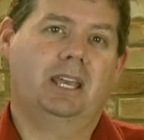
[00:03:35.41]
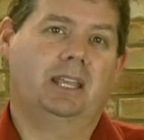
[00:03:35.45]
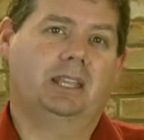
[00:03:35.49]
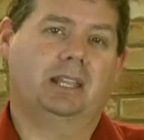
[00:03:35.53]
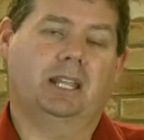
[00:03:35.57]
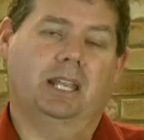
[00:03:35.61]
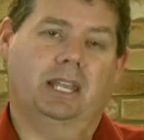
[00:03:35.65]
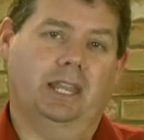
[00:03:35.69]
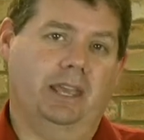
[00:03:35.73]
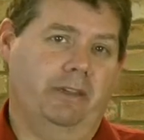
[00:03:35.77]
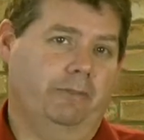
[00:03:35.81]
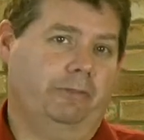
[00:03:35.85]

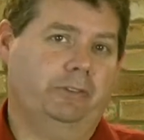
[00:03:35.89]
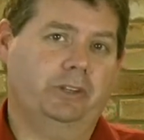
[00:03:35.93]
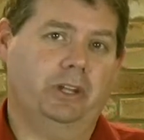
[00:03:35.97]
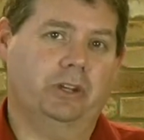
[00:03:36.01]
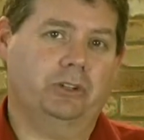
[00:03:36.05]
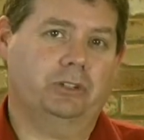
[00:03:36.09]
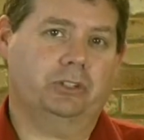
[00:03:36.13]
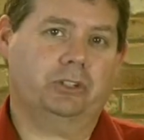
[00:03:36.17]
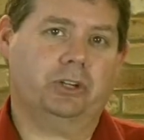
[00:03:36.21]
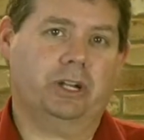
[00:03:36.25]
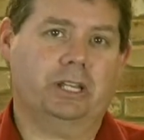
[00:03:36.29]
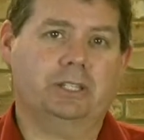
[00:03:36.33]
The left
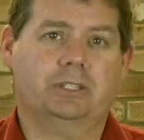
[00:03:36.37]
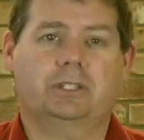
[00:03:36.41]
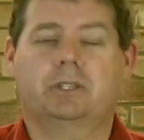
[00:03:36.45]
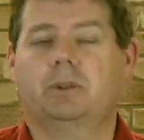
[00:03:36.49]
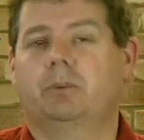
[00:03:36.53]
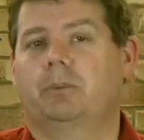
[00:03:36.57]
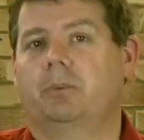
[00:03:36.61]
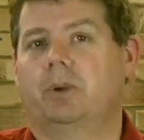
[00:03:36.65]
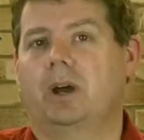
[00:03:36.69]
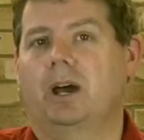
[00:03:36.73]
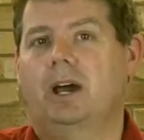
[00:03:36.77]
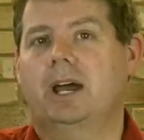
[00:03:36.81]
don't trust
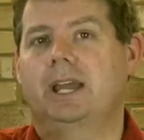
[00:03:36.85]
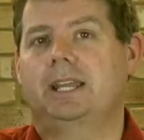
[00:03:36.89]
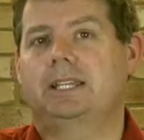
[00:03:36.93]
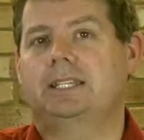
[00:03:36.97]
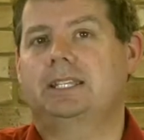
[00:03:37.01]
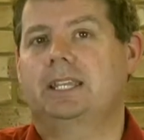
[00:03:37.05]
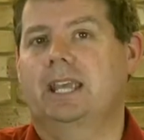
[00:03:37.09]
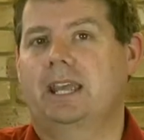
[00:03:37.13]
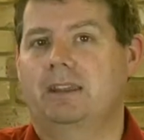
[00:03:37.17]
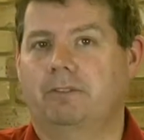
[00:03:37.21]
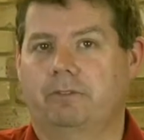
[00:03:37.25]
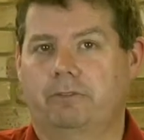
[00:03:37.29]
the
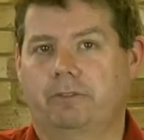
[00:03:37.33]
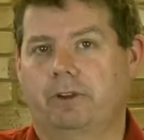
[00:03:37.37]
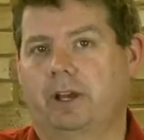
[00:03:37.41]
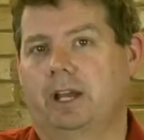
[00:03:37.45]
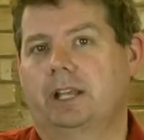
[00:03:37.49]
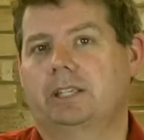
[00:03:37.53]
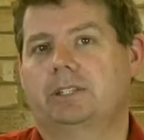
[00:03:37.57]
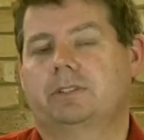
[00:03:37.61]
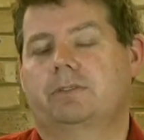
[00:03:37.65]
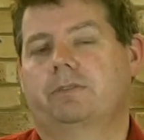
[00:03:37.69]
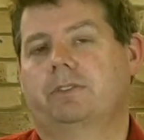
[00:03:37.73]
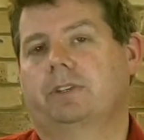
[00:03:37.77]
right and
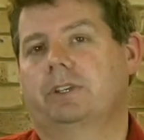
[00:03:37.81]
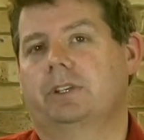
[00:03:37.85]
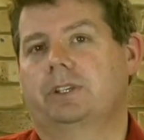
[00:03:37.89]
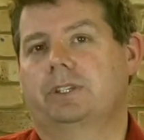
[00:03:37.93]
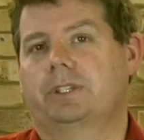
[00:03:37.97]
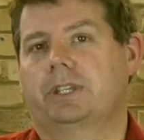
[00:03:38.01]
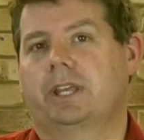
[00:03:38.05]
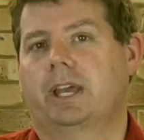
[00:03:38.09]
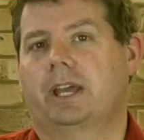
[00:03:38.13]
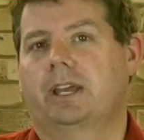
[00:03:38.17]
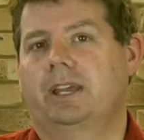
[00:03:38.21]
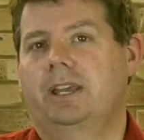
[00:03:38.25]
vice
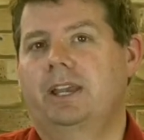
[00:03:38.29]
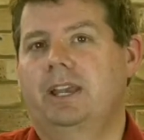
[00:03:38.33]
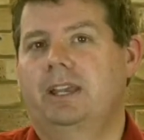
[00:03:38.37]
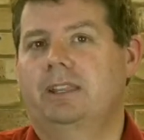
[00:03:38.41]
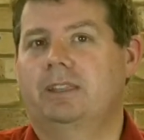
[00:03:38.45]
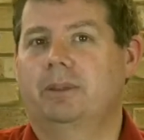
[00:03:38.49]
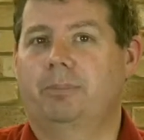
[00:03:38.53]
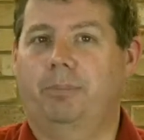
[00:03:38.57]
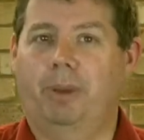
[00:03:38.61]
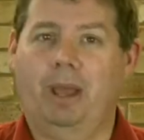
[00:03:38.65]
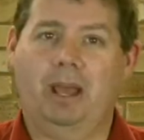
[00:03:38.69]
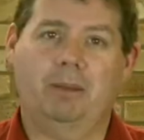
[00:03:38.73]
versa.
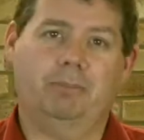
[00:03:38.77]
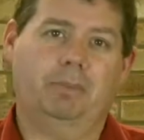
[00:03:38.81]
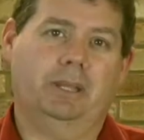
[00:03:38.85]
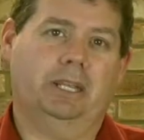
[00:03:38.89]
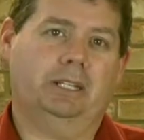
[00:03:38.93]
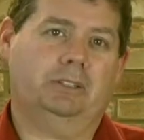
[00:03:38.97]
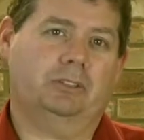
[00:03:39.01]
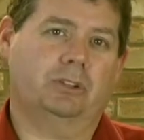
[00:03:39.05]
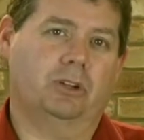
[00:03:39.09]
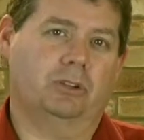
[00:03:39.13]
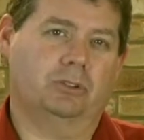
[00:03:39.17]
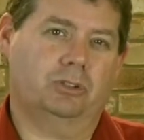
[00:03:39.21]
The
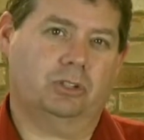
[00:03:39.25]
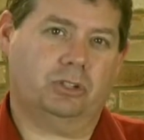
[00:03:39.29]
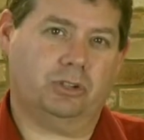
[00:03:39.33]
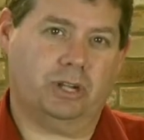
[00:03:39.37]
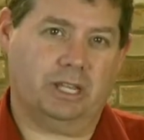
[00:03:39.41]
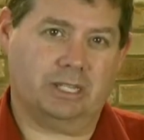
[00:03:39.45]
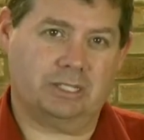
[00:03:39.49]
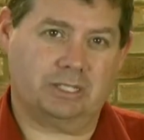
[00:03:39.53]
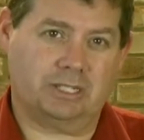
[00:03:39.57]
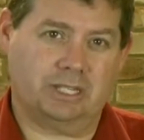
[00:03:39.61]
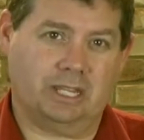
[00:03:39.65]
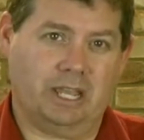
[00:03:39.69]
public don't
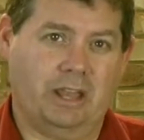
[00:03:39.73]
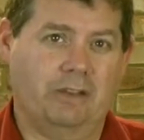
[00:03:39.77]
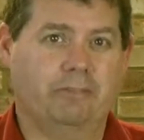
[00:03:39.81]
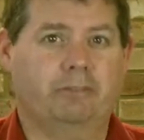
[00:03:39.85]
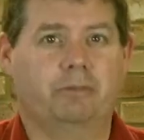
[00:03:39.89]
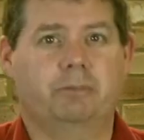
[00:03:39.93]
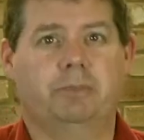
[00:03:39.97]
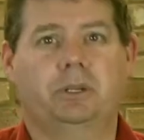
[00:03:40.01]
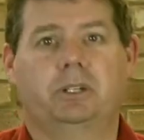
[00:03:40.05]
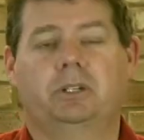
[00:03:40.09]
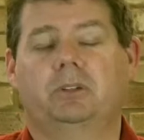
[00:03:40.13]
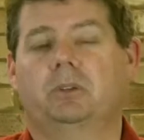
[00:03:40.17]
trust
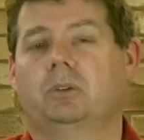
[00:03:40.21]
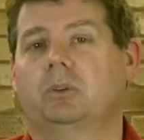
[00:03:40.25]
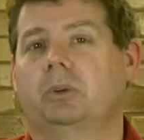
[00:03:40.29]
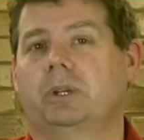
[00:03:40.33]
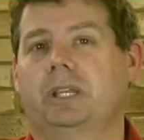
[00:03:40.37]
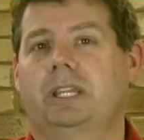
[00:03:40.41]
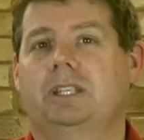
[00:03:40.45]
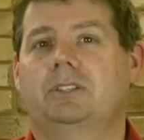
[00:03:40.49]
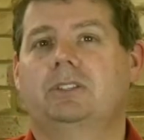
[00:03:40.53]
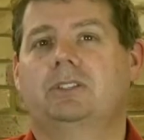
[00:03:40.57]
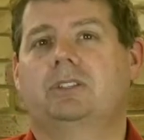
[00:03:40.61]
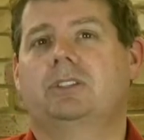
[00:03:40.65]
government or
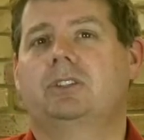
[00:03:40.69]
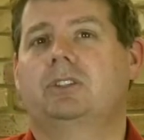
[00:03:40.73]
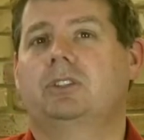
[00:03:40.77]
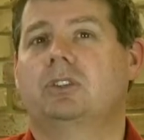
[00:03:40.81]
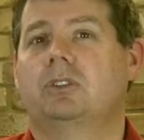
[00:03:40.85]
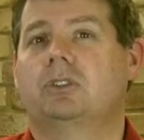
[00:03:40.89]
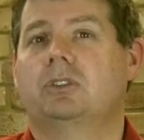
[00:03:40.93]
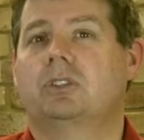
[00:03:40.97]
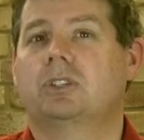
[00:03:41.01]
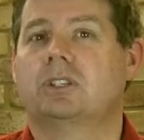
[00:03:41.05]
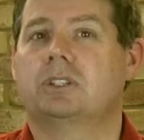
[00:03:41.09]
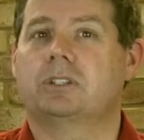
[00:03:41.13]

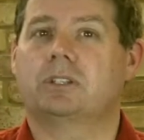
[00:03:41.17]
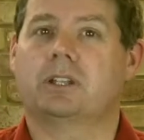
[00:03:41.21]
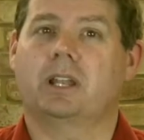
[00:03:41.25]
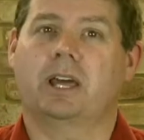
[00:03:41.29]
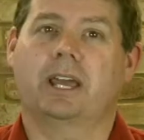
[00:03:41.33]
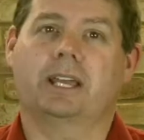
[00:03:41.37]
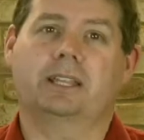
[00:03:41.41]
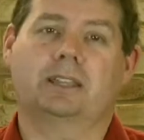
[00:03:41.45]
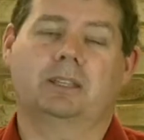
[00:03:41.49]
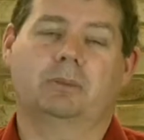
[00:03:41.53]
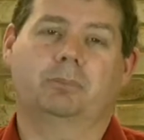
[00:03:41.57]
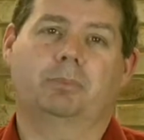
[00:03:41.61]
institutions
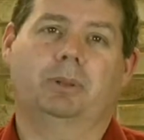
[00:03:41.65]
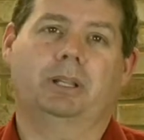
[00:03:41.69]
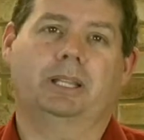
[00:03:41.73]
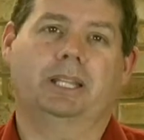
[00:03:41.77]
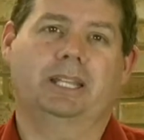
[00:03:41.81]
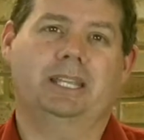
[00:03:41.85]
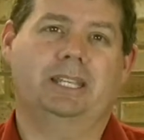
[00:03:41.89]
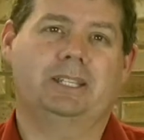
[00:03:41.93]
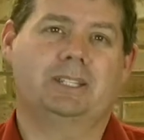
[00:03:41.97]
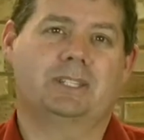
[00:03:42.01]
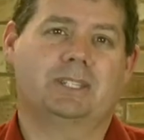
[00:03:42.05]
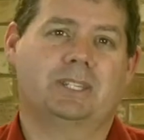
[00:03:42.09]
like the
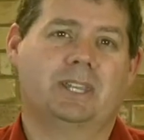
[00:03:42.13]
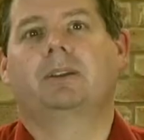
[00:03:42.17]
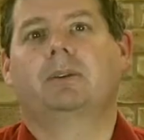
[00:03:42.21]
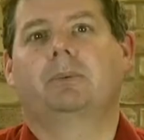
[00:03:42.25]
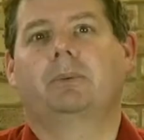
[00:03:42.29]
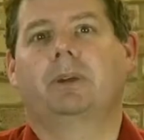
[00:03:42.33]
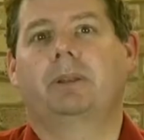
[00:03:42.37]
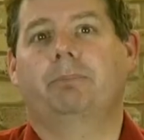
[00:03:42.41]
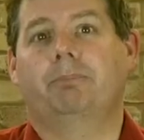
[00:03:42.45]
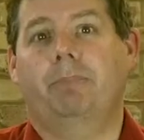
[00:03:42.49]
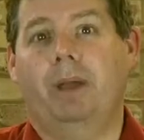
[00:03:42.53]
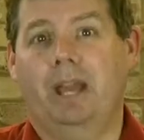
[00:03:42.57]
police.
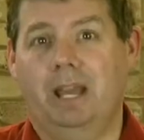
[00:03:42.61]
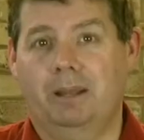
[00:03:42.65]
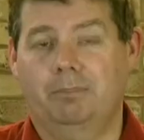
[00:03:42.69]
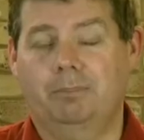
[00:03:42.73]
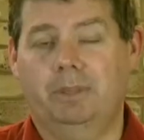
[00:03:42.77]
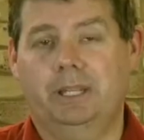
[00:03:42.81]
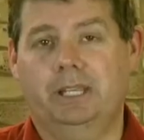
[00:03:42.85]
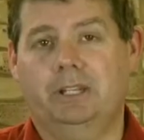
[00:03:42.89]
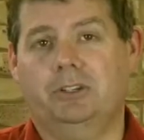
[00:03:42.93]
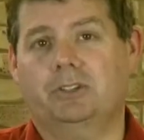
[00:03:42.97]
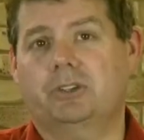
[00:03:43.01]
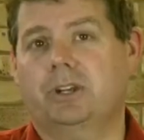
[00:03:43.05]
When
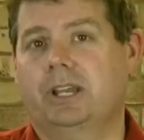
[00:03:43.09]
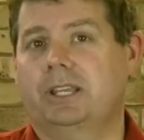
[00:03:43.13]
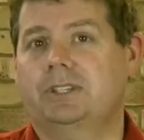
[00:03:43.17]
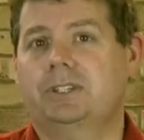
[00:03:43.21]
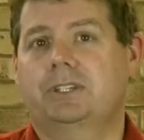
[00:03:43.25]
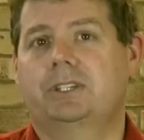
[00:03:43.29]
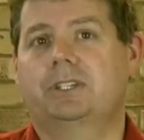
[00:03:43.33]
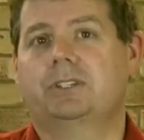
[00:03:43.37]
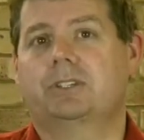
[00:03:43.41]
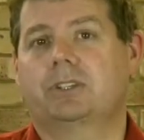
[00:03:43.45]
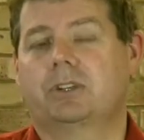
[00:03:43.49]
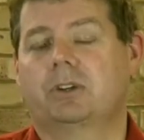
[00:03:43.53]
public
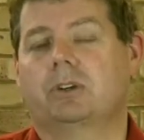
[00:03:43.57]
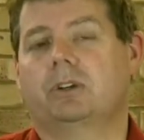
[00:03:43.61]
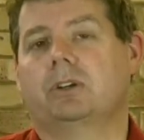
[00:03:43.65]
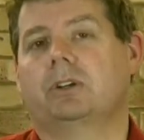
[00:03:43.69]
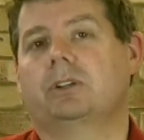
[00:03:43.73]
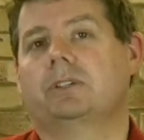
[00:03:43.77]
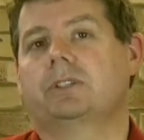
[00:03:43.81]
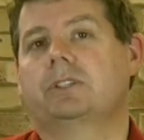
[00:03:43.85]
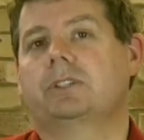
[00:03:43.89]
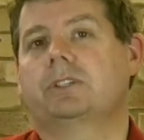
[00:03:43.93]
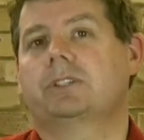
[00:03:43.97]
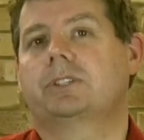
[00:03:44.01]
trust is
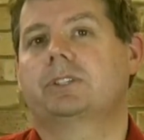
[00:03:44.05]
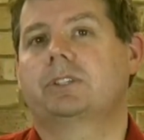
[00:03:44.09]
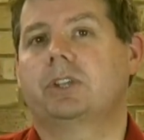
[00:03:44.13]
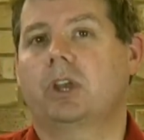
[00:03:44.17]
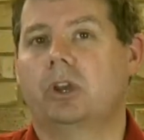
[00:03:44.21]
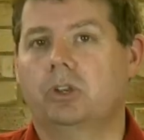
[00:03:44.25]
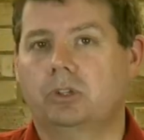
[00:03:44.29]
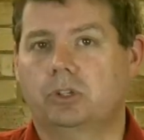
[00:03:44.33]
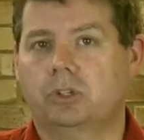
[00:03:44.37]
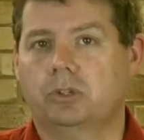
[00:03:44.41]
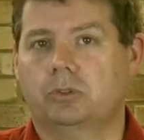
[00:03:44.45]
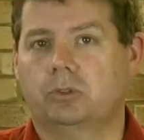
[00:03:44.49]
gone,
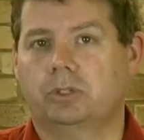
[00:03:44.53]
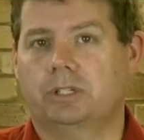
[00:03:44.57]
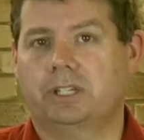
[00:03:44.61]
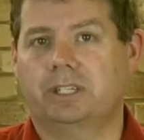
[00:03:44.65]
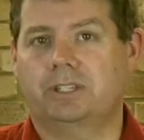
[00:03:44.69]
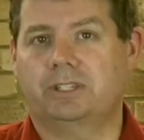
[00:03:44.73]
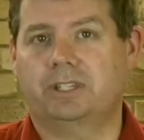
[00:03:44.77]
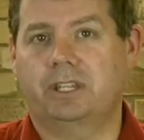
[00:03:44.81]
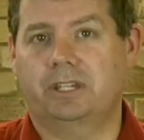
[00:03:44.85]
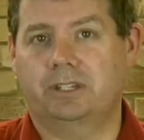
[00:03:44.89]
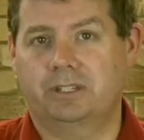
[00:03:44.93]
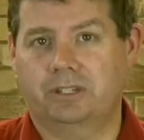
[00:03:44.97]
social
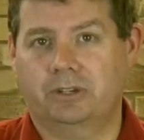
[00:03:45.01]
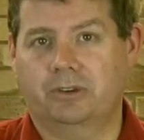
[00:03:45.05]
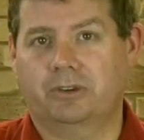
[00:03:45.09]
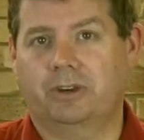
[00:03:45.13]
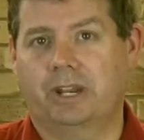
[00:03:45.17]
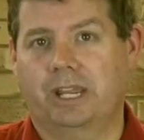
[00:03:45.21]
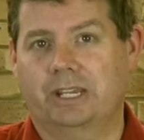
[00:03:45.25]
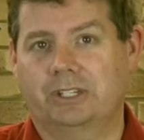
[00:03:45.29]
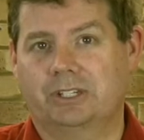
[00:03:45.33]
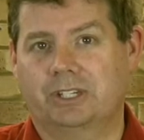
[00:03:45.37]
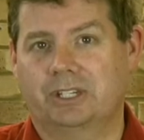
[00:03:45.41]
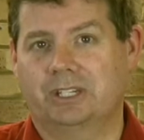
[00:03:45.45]

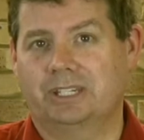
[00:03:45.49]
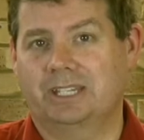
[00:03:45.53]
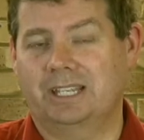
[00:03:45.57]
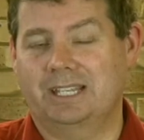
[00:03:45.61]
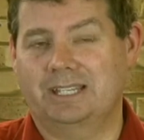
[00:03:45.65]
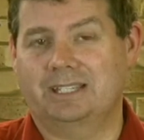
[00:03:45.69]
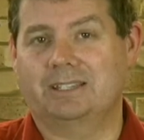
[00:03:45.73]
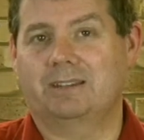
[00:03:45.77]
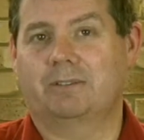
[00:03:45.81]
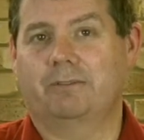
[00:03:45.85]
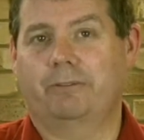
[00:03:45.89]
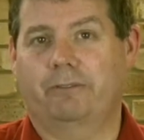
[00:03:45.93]
disintegration
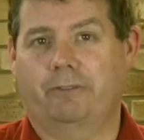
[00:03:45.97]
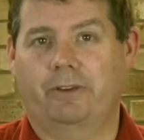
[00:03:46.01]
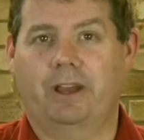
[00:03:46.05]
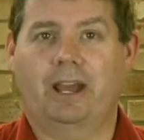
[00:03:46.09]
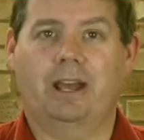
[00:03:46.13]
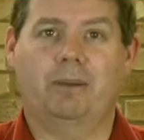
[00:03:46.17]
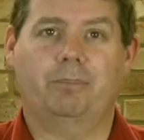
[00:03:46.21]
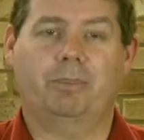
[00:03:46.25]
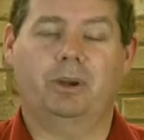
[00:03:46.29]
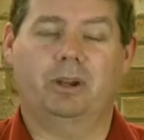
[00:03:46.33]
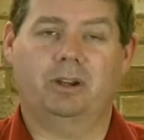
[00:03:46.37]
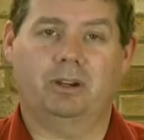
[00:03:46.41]
isn't
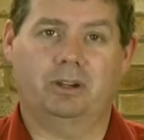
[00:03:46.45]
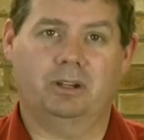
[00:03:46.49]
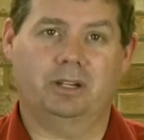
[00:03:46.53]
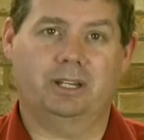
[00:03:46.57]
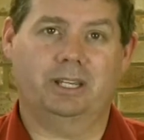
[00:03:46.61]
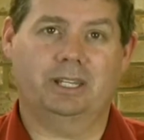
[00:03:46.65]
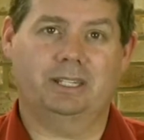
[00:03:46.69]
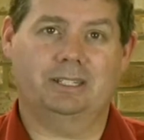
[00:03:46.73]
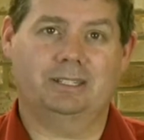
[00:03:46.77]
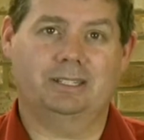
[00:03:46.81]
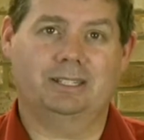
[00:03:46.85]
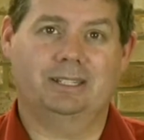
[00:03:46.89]
far
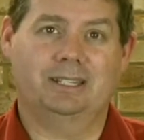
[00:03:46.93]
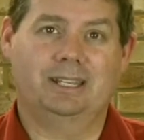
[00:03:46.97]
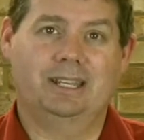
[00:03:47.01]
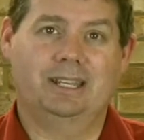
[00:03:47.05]
behind.